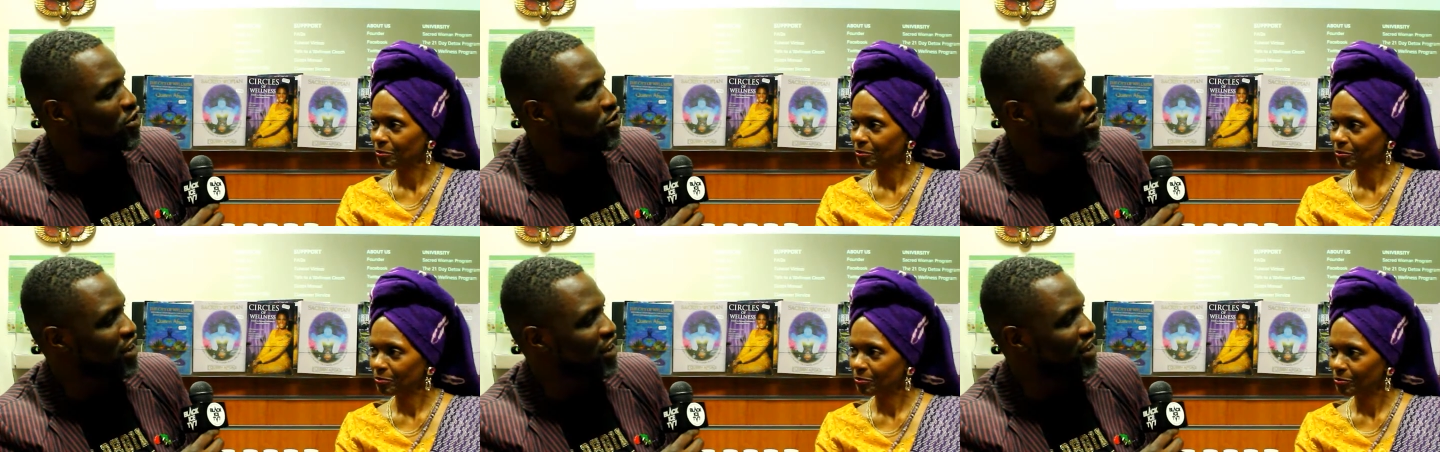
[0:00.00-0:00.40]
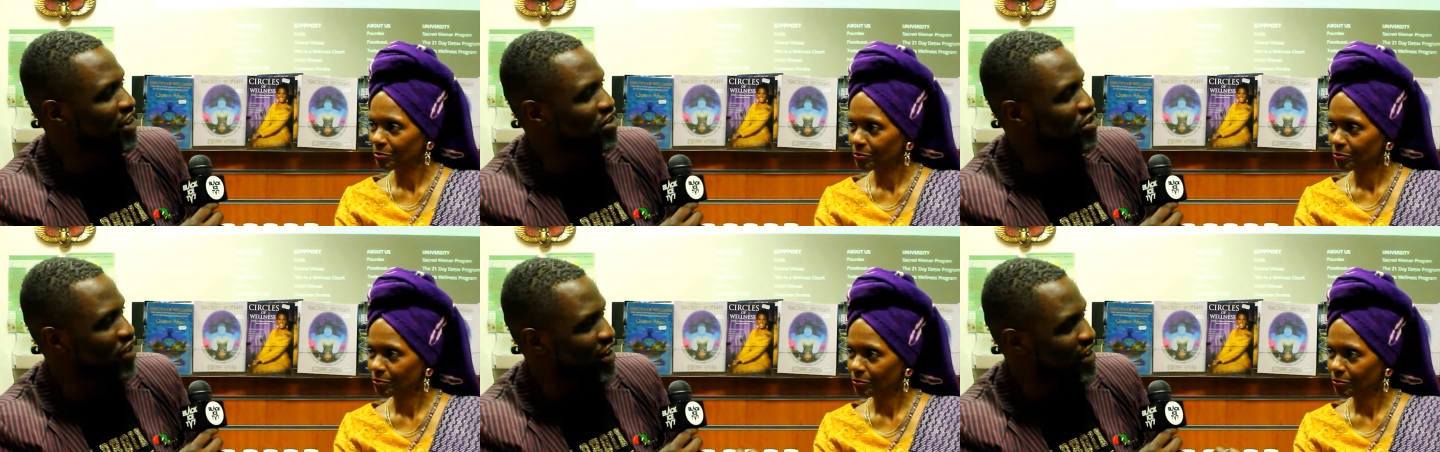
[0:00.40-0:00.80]
Speaker 1: see the
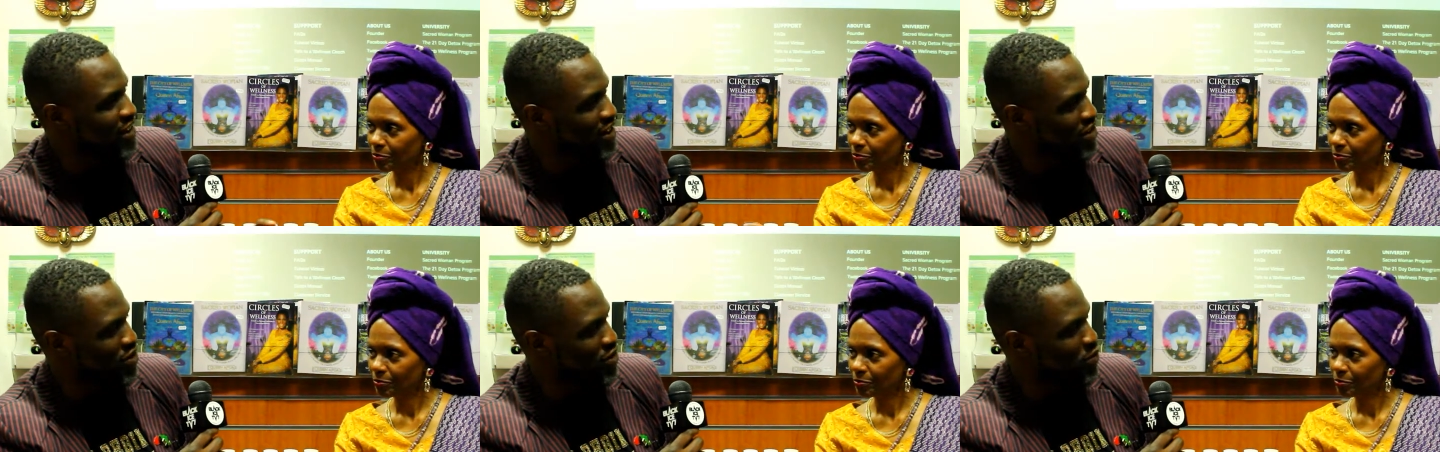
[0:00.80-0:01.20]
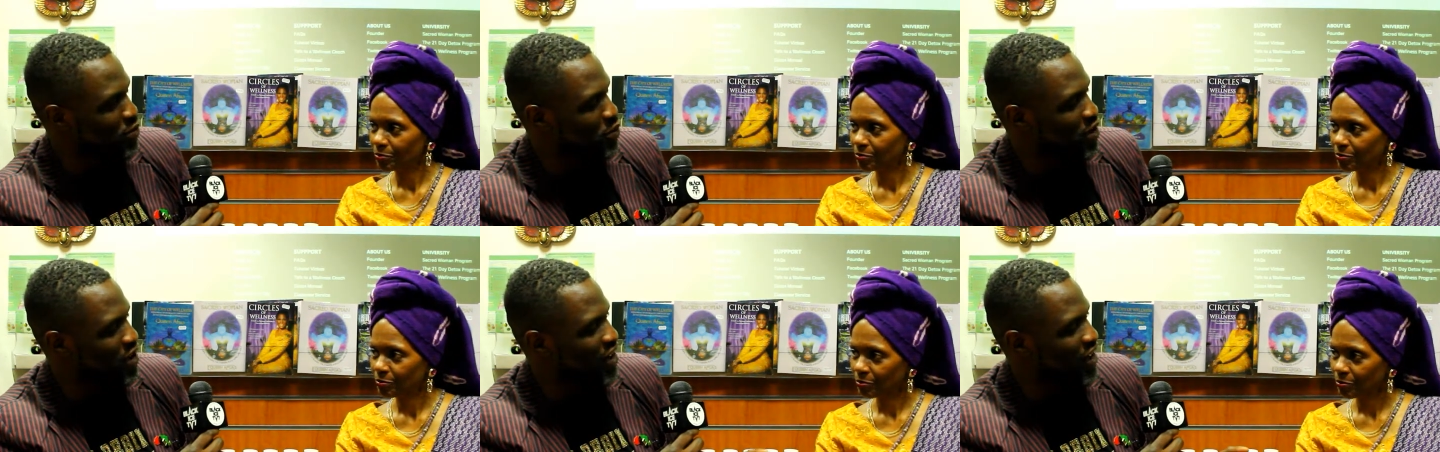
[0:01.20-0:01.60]
transition
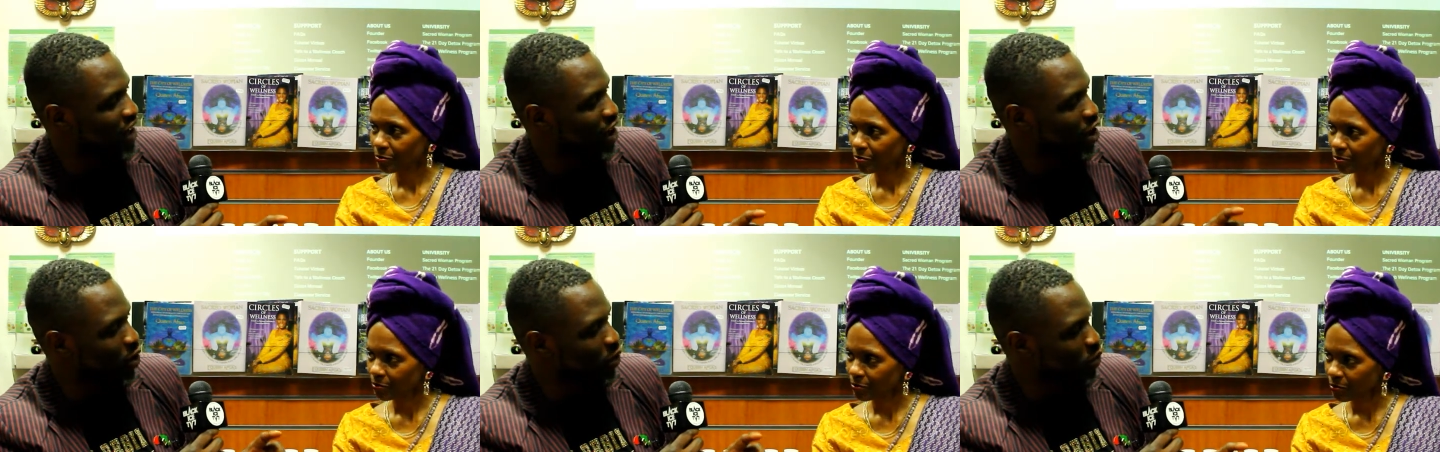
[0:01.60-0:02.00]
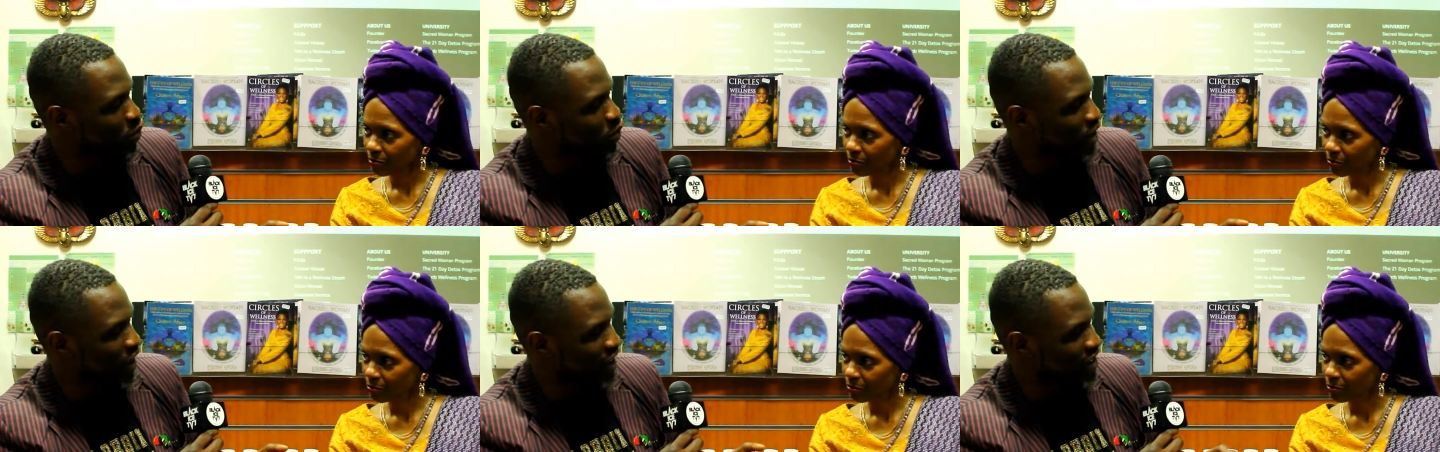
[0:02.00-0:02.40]
with the
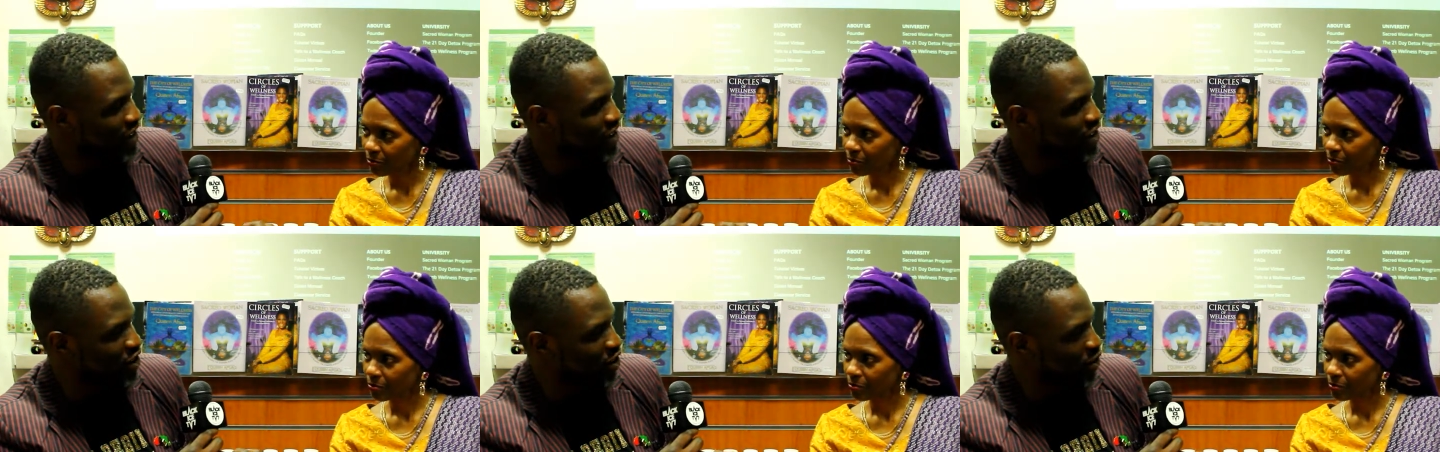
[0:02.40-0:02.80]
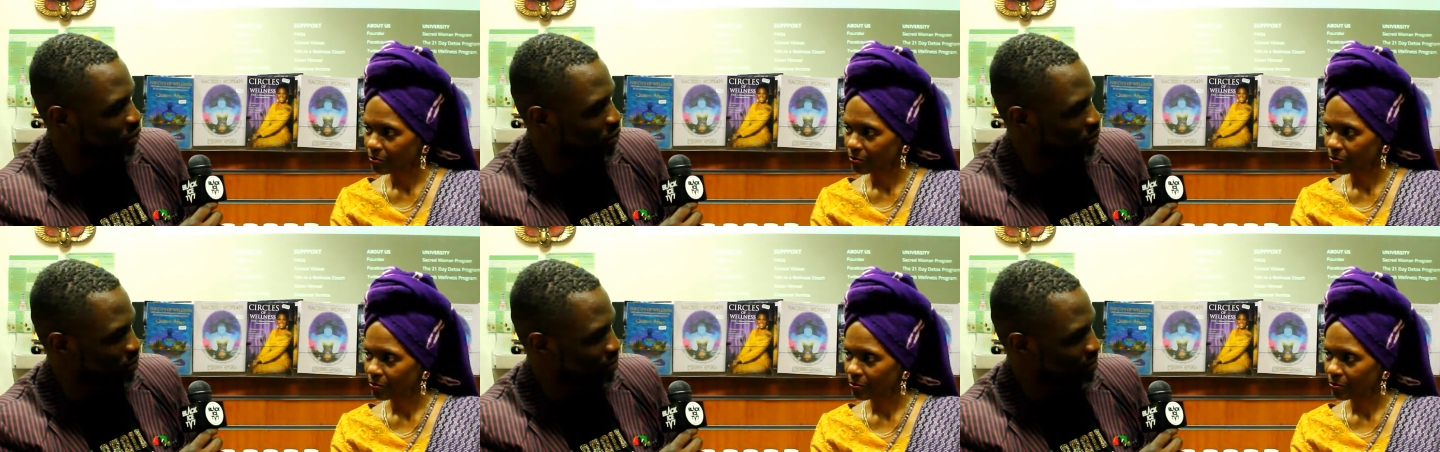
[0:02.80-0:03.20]
old and the
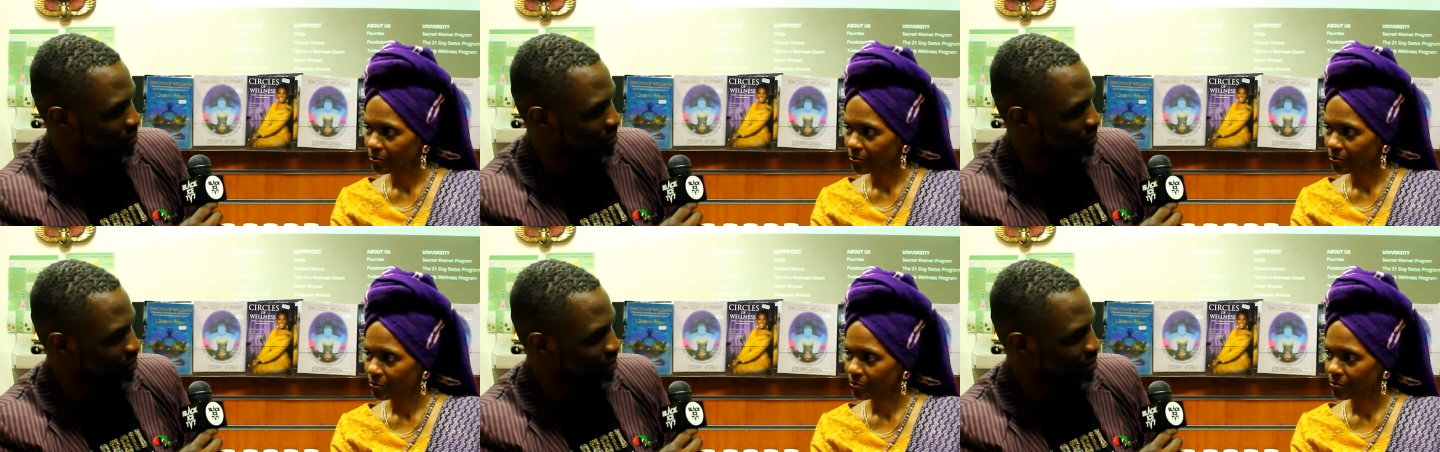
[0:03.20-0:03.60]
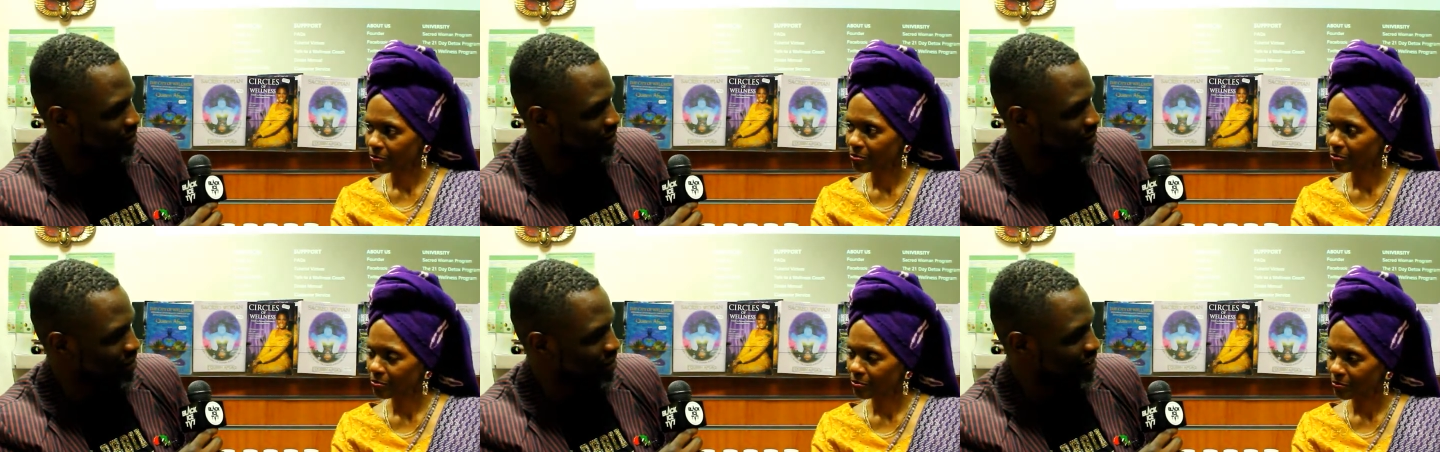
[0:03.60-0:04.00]
new?
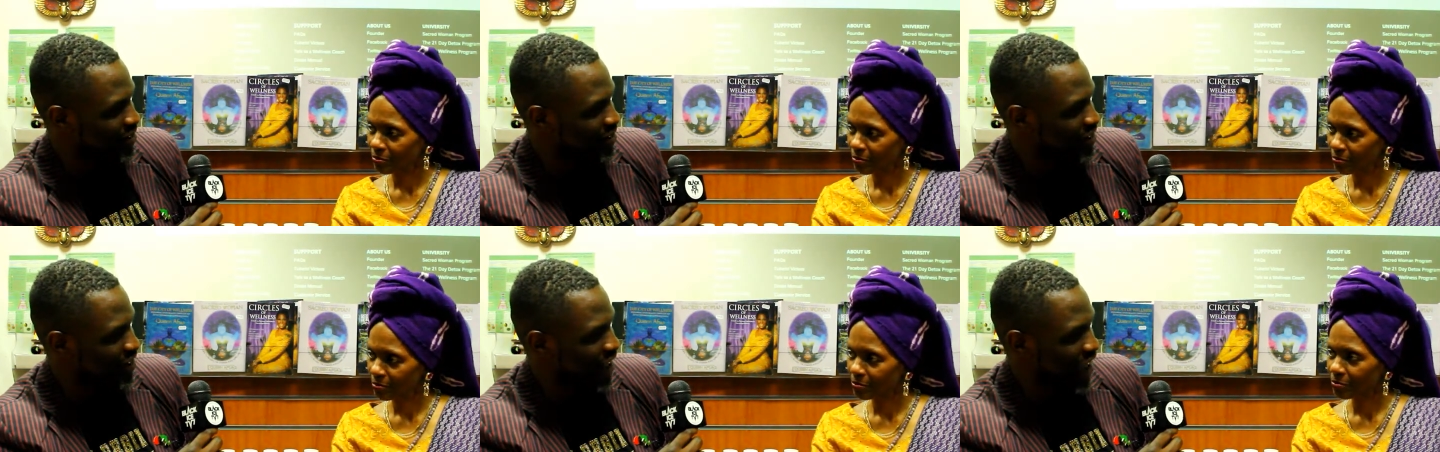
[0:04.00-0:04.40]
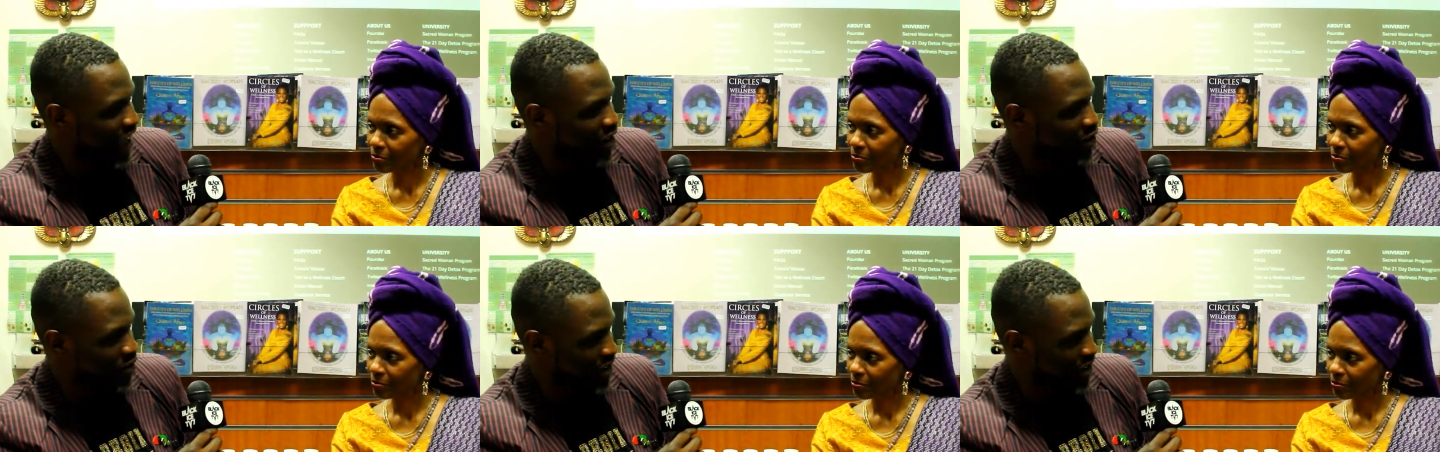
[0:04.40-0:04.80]
That
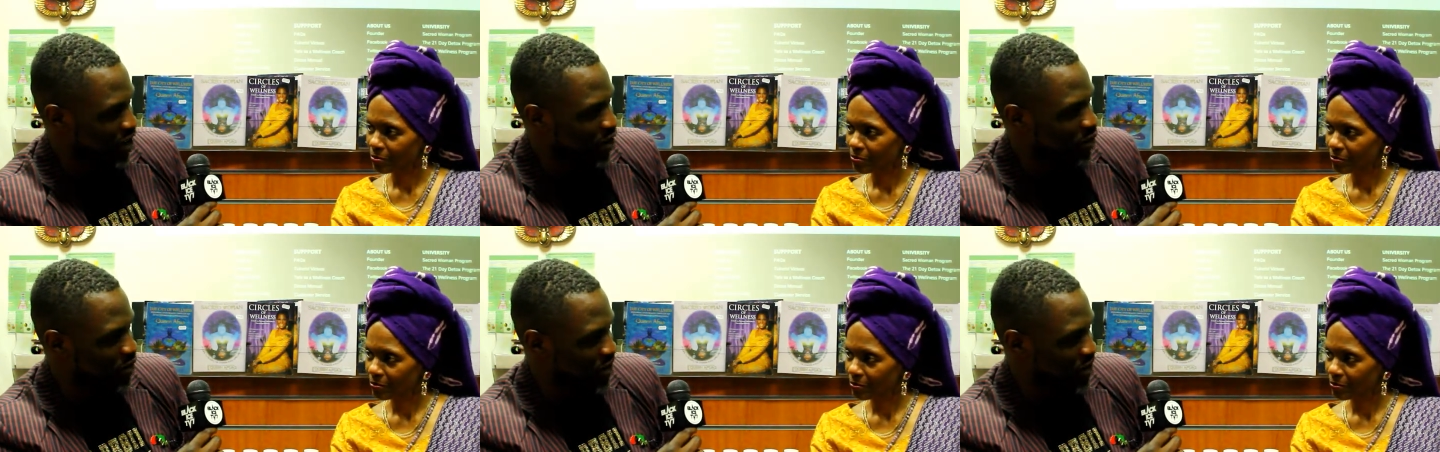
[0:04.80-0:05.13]
how the old